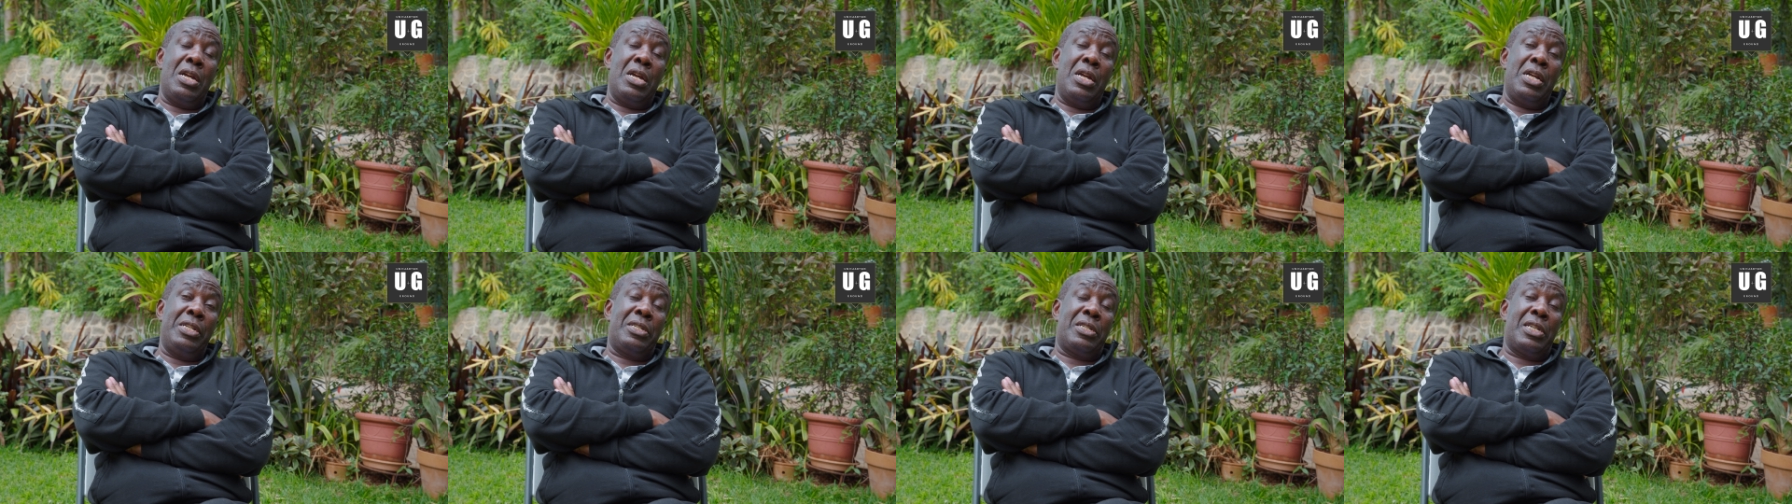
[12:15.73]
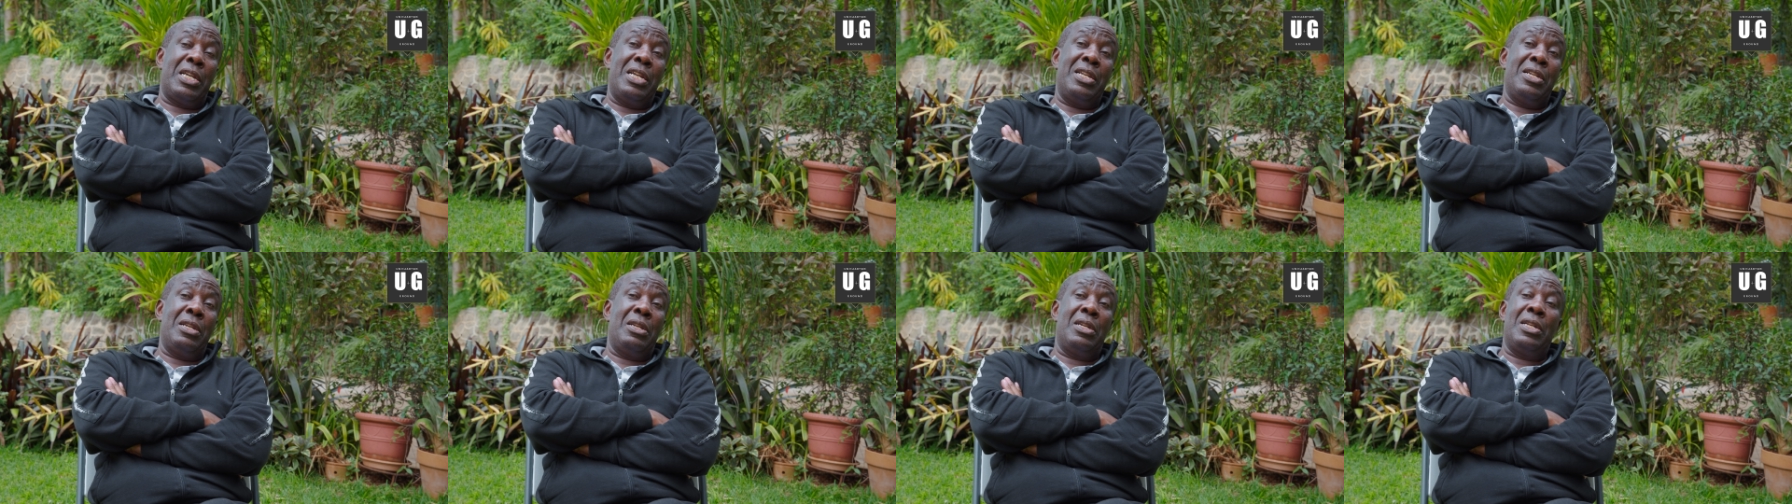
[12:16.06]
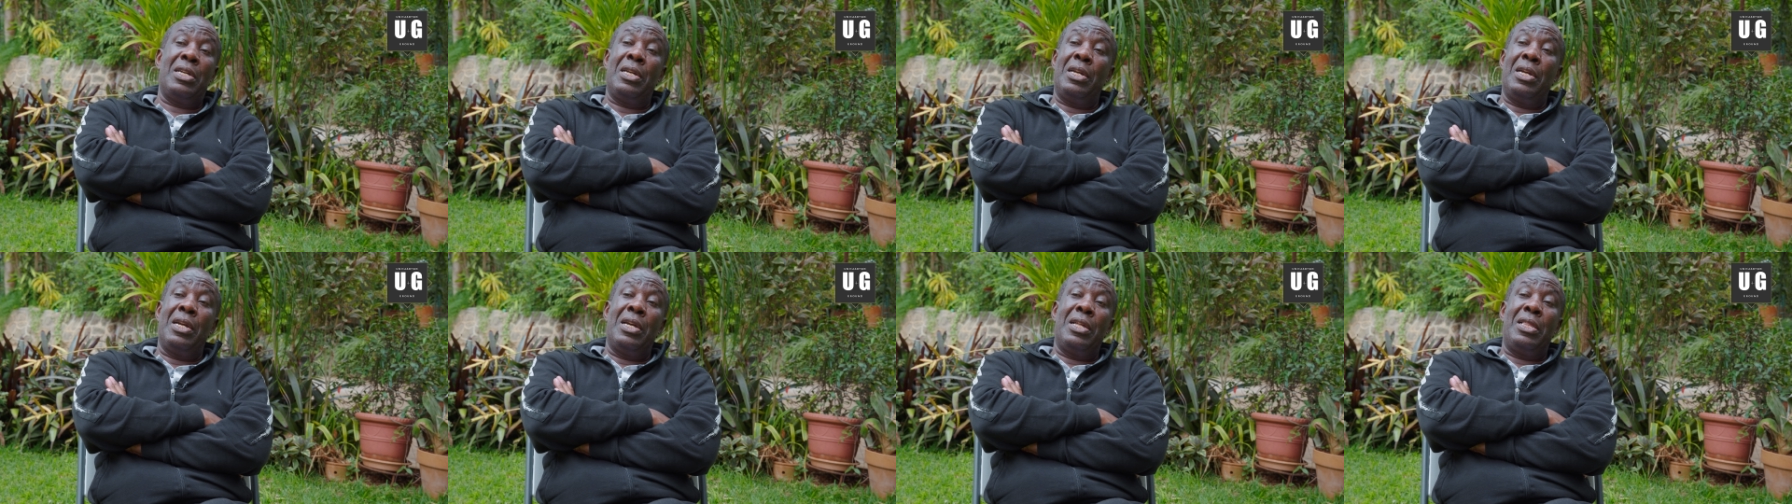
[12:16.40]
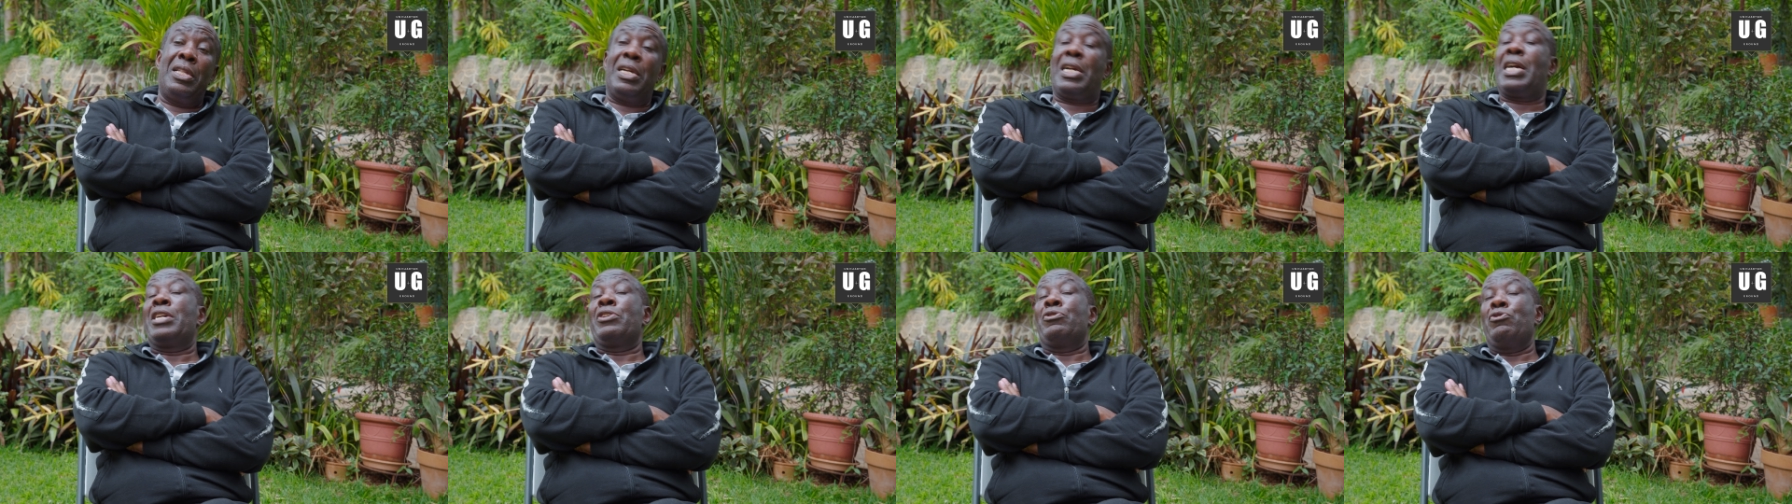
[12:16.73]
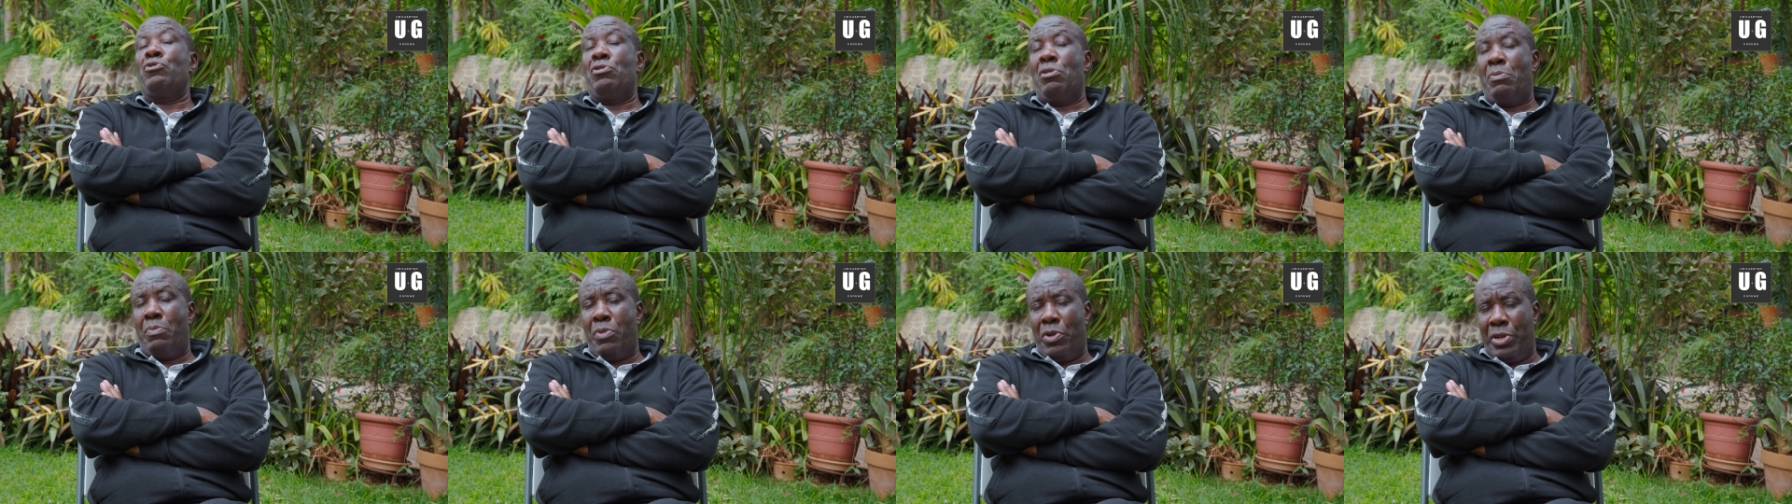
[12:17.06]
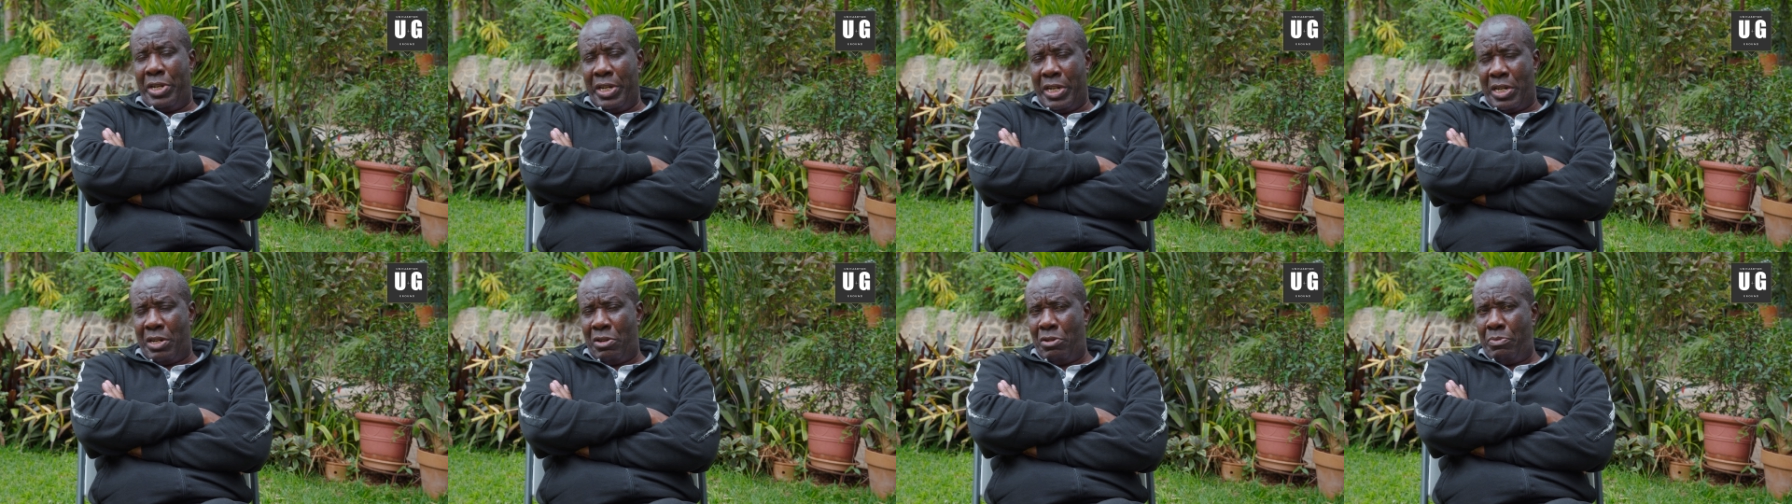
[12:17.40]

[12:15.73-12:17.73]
he's saying they can't do robotic.